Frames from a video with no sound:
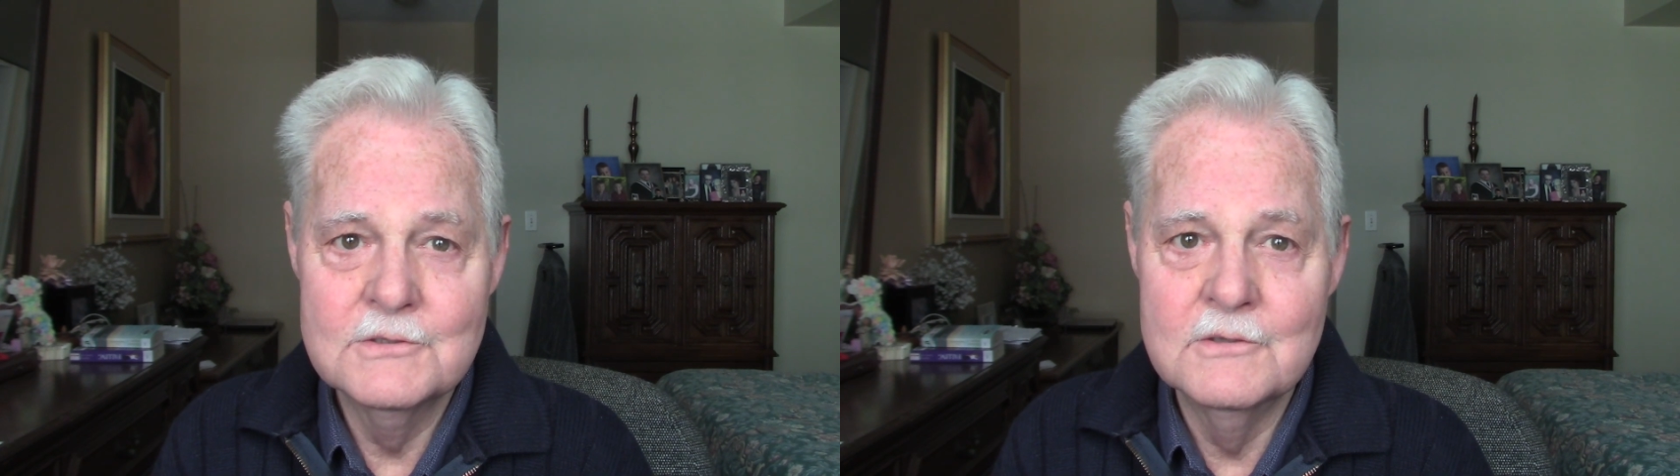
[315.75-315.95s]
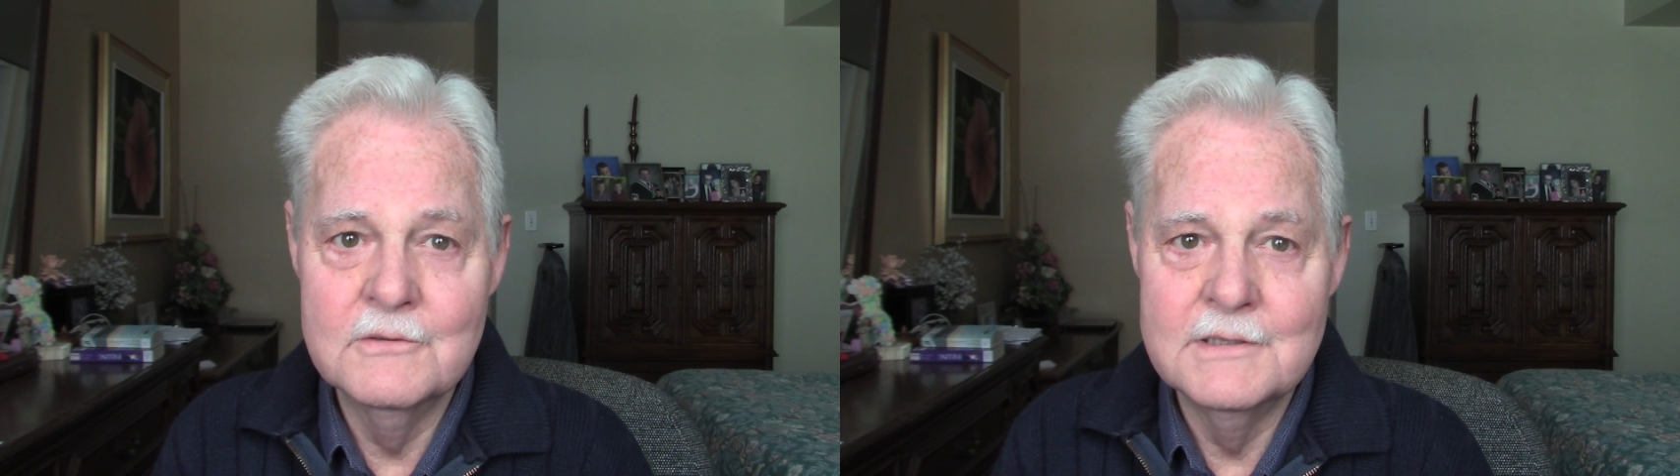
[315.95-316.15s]

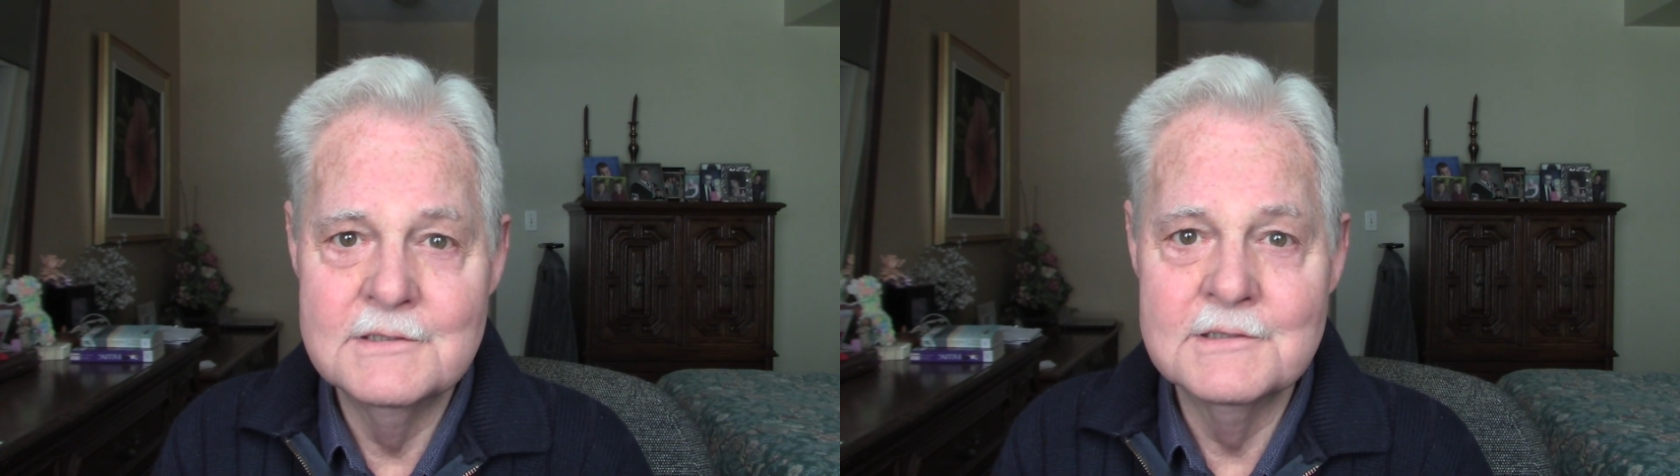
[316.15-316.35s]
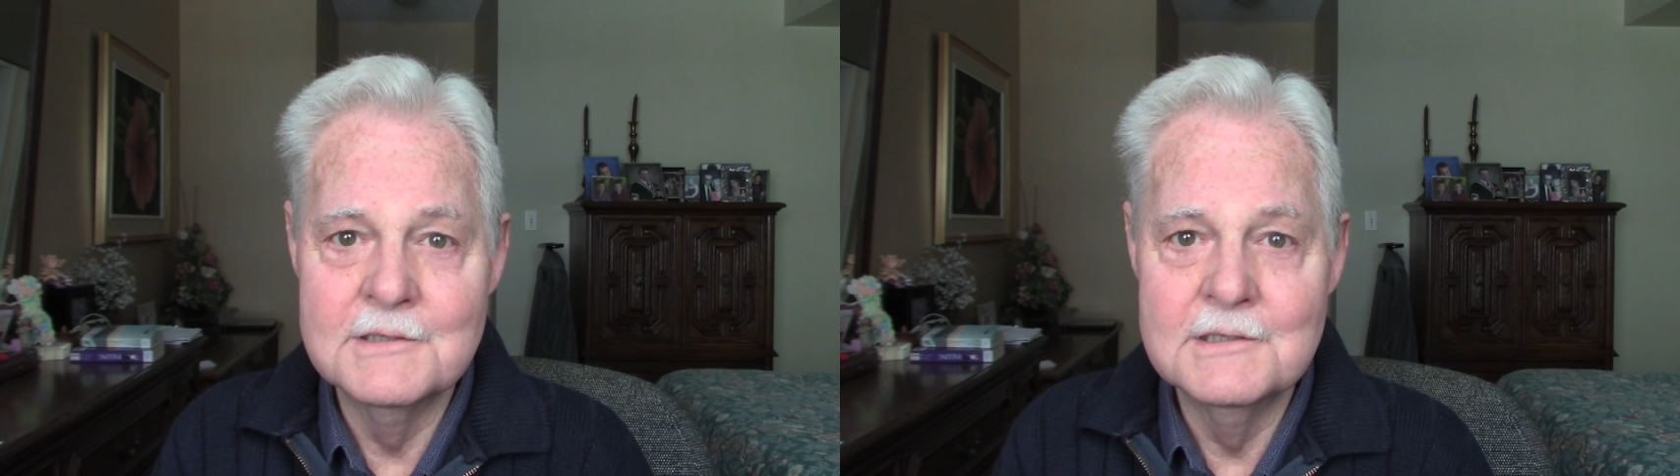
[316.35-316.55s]

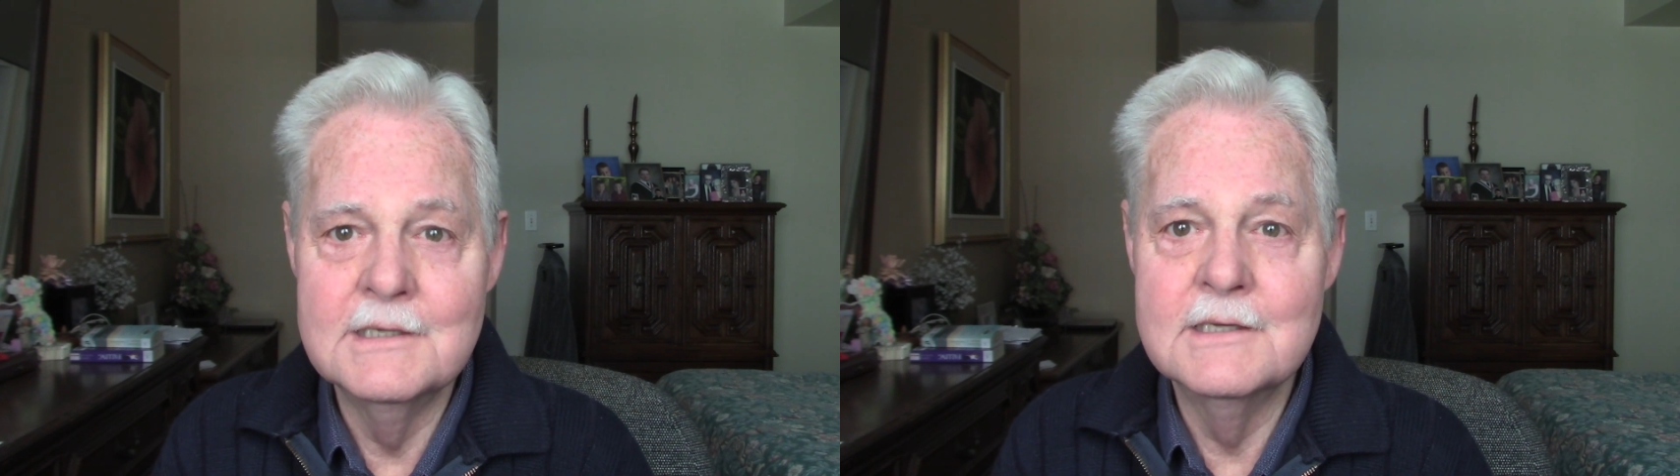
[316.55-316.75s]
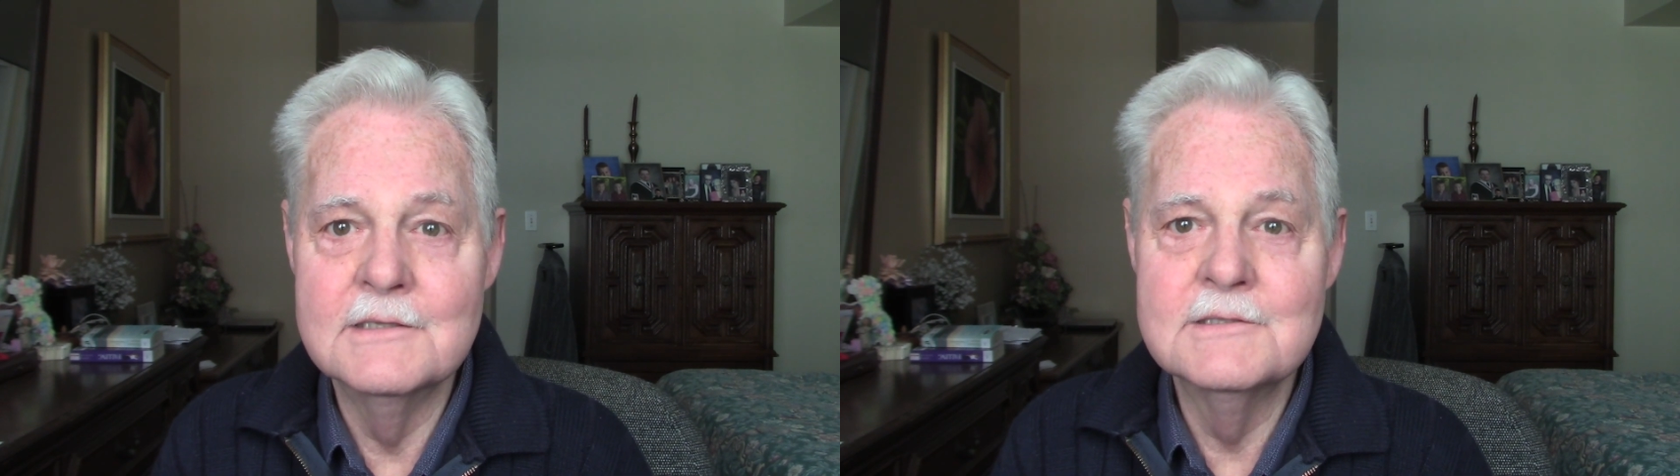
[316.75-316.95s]
stories in the
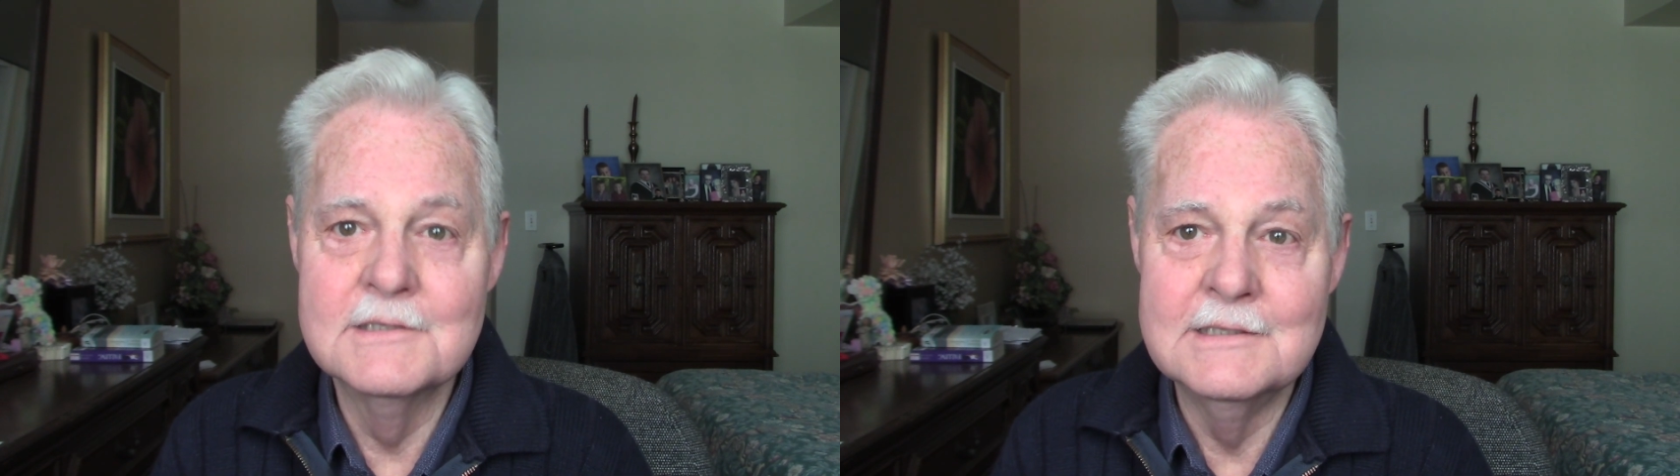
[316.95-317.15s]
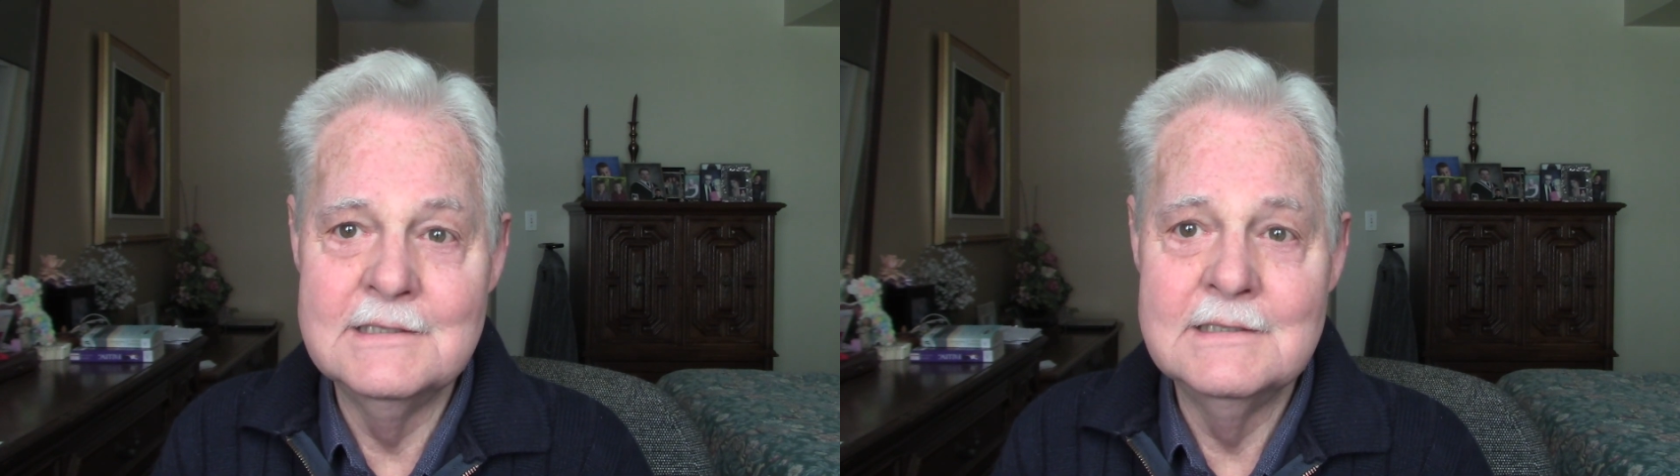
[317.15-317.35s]
naked
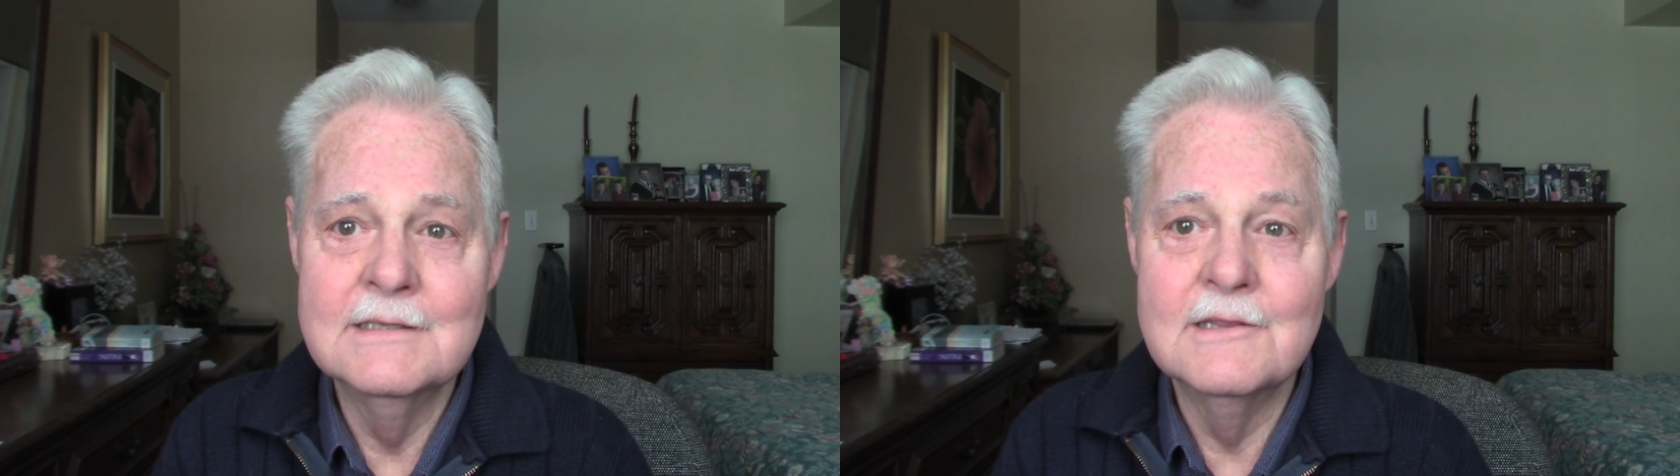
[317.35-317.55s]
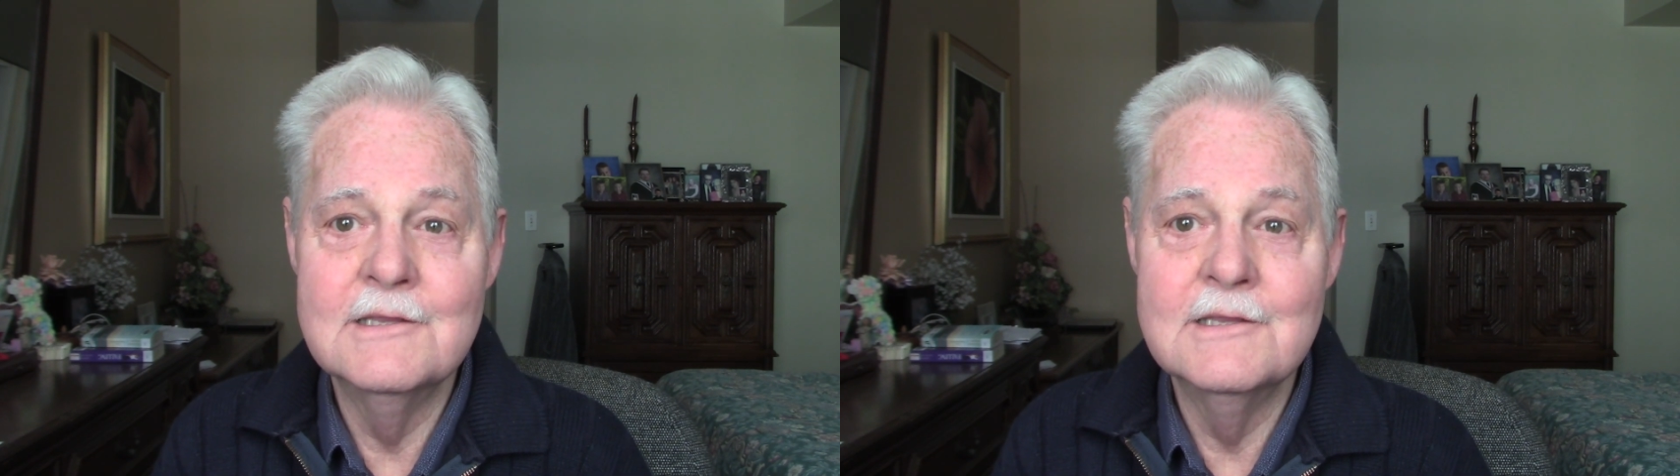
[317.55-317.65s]
city.